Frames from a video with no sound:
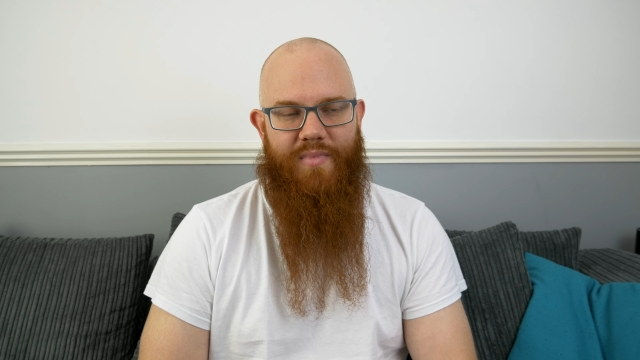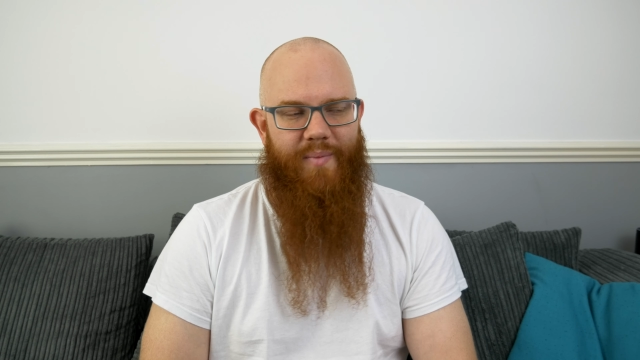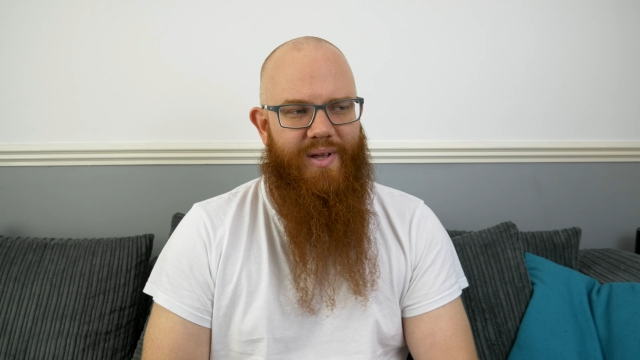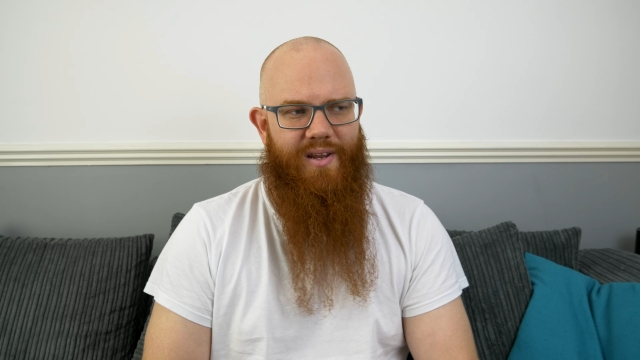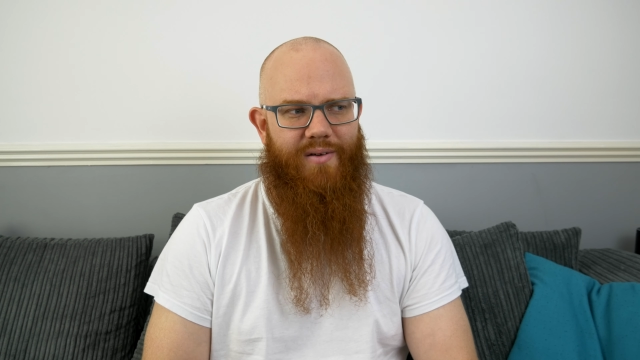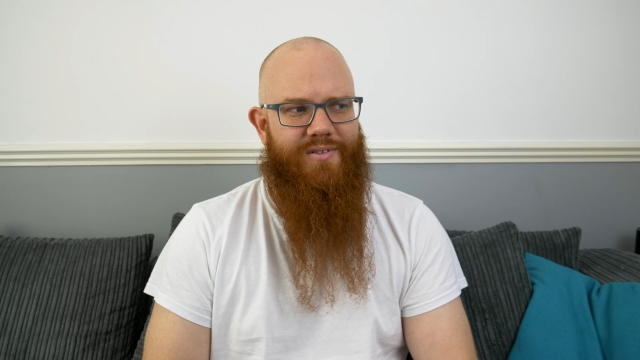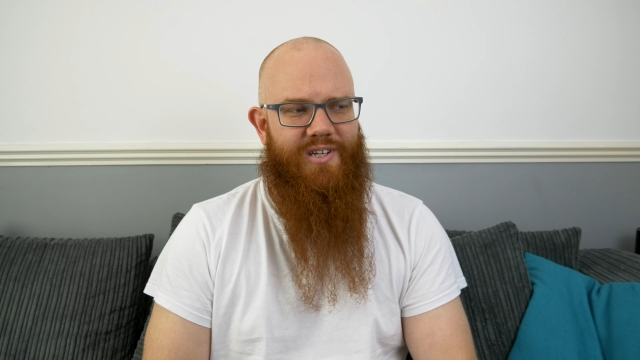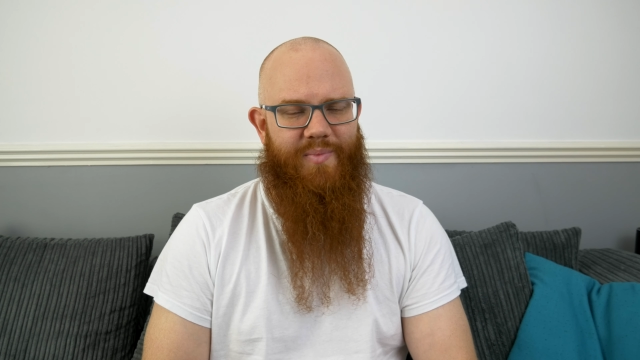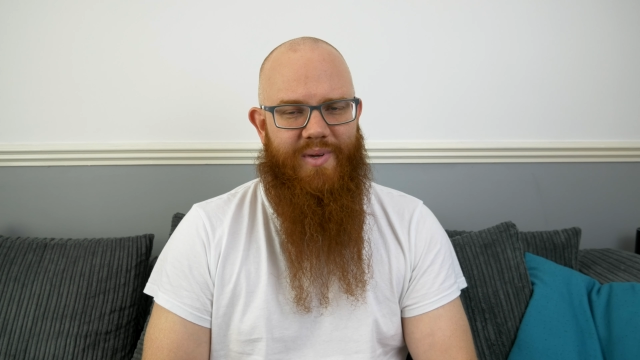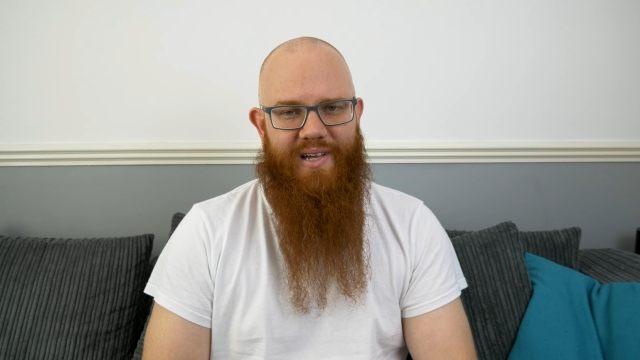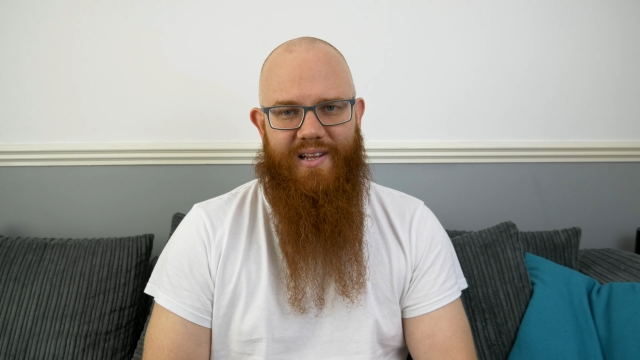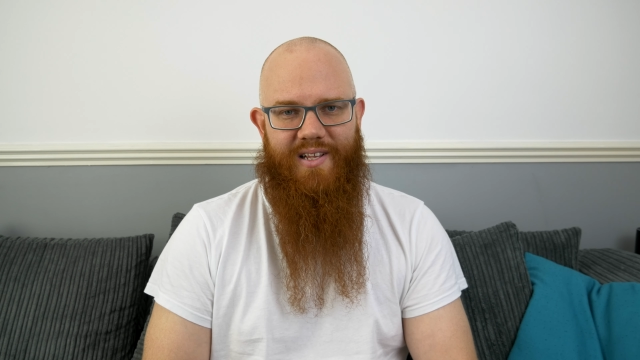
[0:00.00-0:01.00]
I mean, no one's going
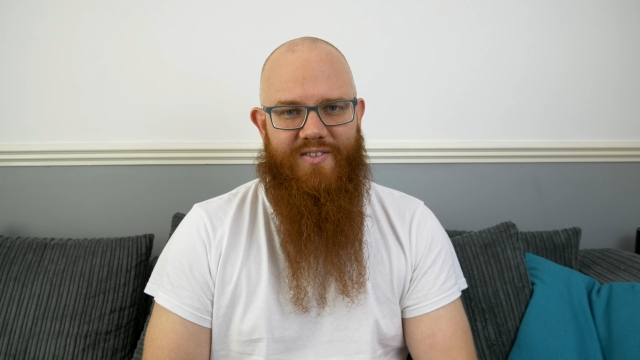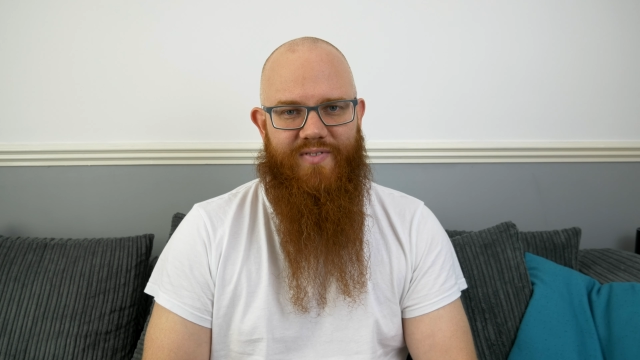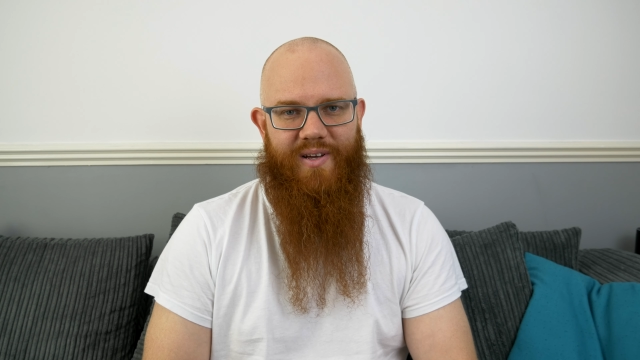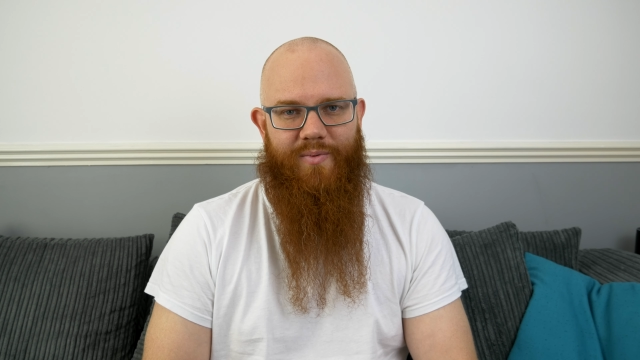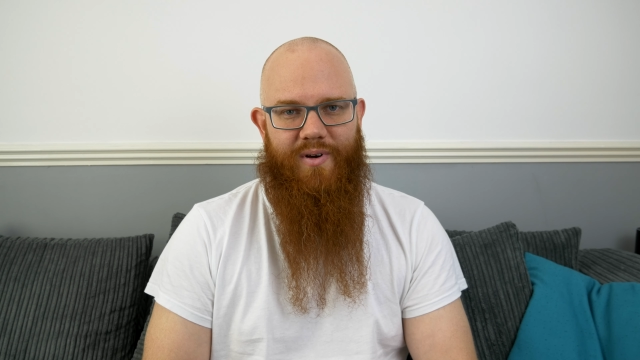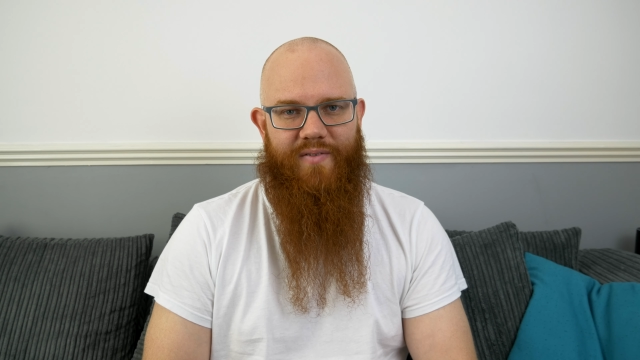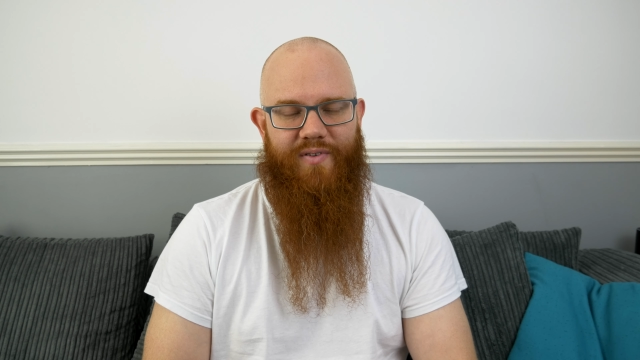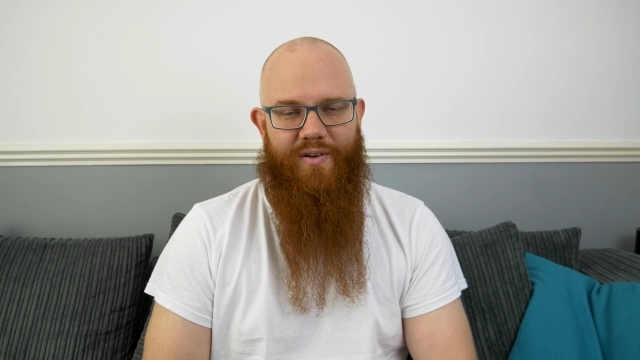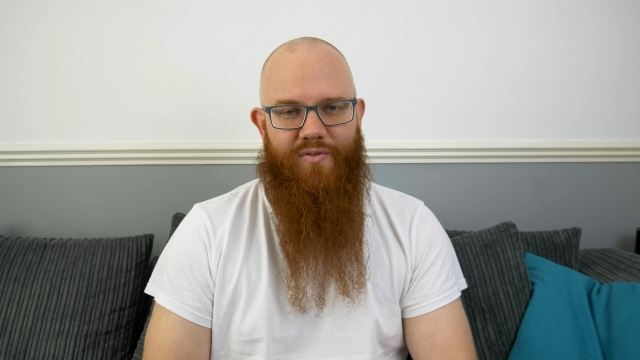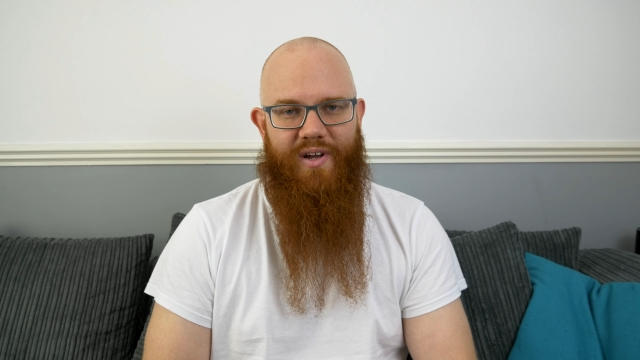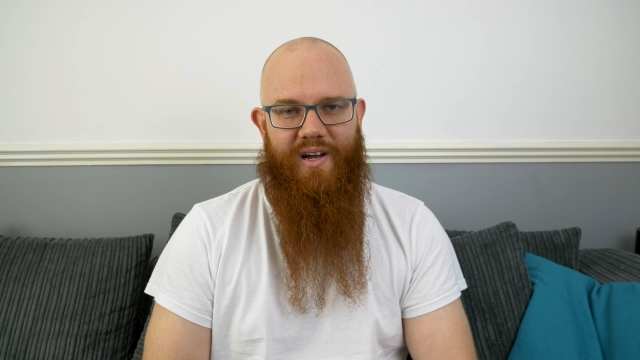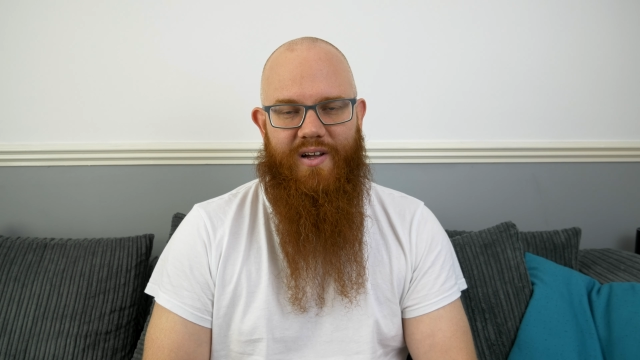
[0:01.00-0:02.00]
to be getting this for their work phone, right?